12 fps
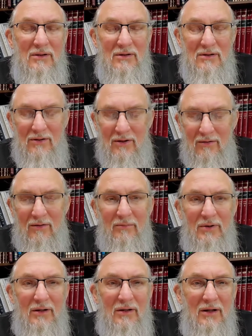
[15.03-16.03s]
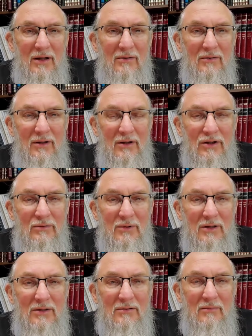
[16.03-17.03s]
this year will be in Eloi
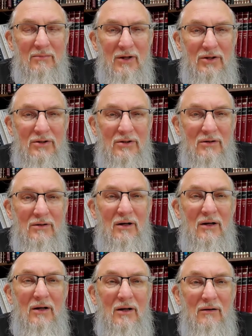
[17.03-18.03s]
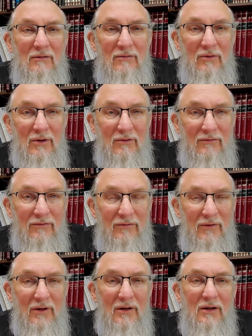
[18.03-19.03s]
Nishmas or Moshe Wolf